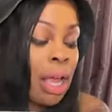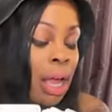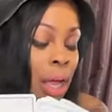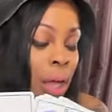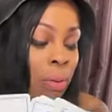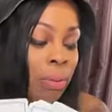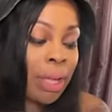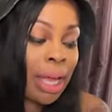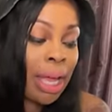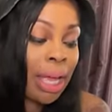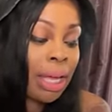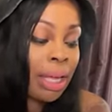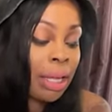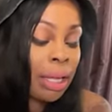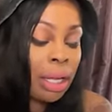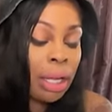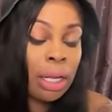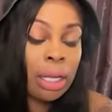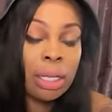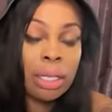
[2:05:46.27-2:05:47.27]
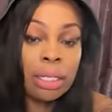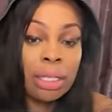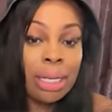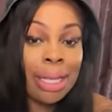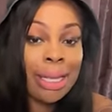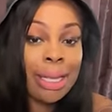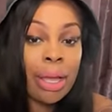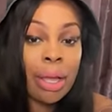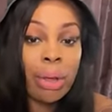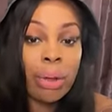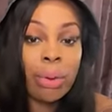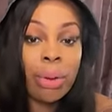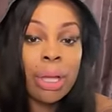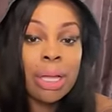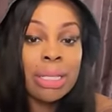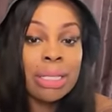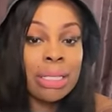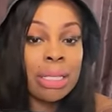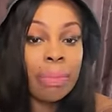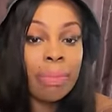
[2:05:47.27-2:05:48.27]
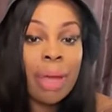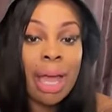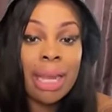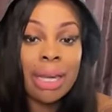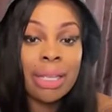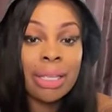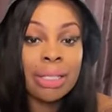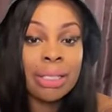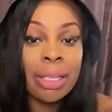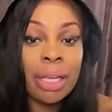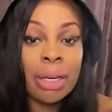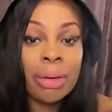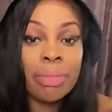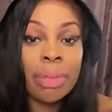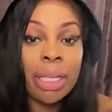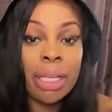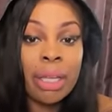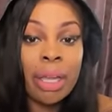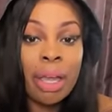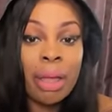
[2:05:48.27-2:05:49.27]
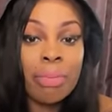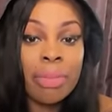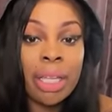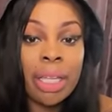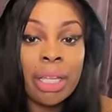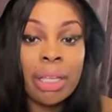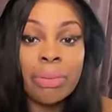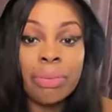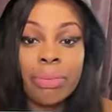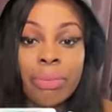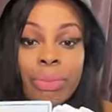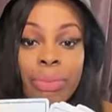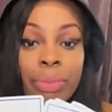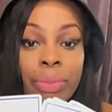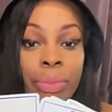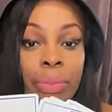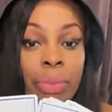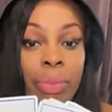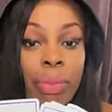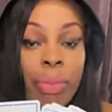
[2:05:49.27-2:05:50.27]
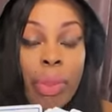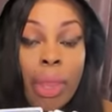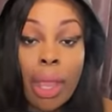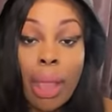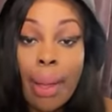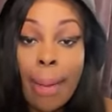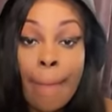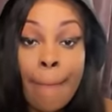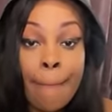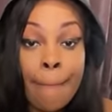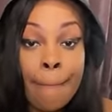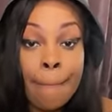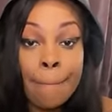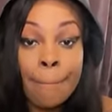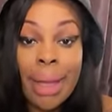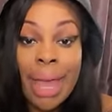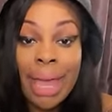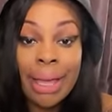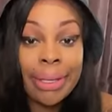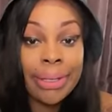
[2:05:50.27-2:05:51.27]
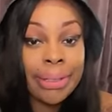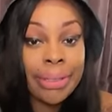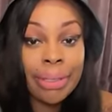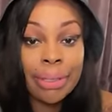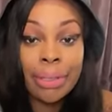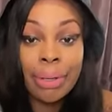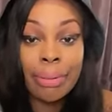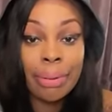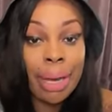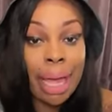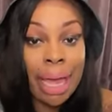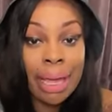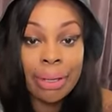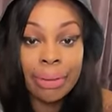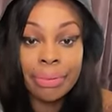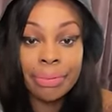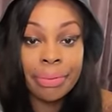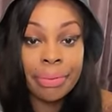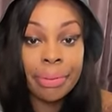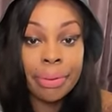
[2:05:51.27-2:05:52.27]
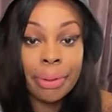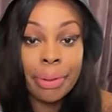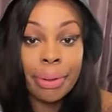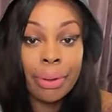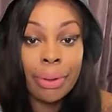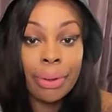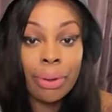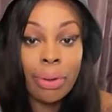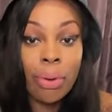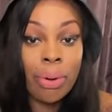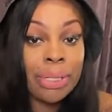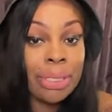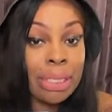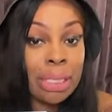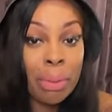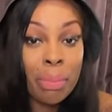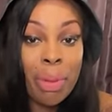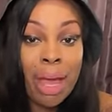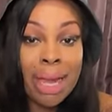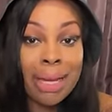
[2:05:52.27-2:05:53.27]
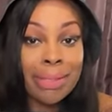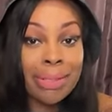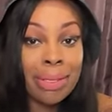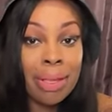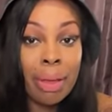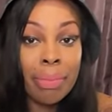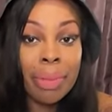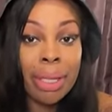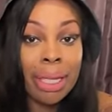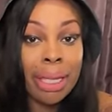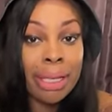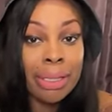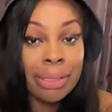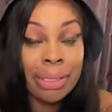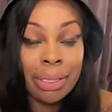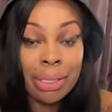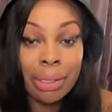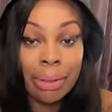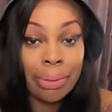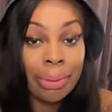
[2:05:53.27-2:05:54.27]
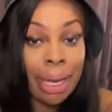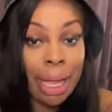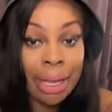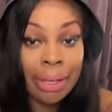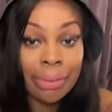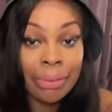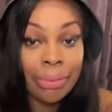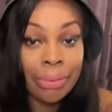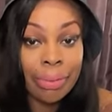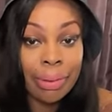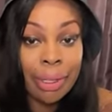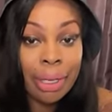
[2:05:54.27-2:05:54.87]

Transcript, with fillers: Okay, Leo, somebody is going to be coming back into your life, or somebody's coming into your life.